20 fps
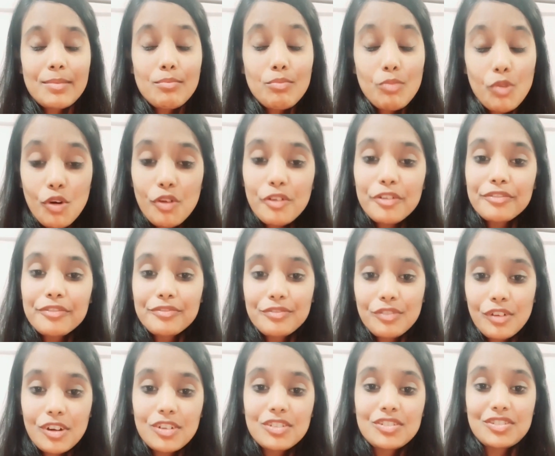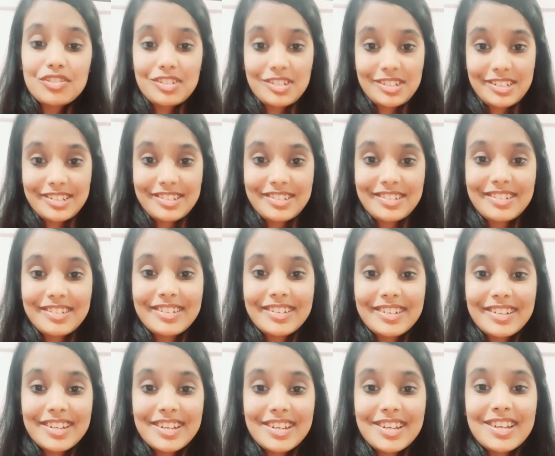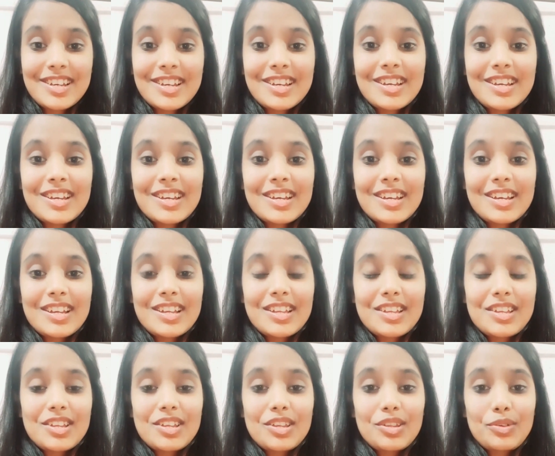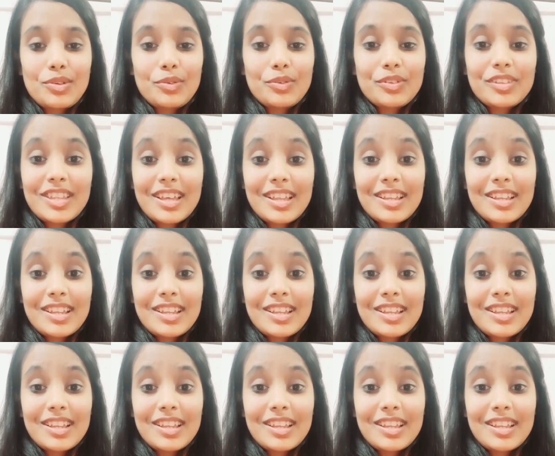more fortunate, you know,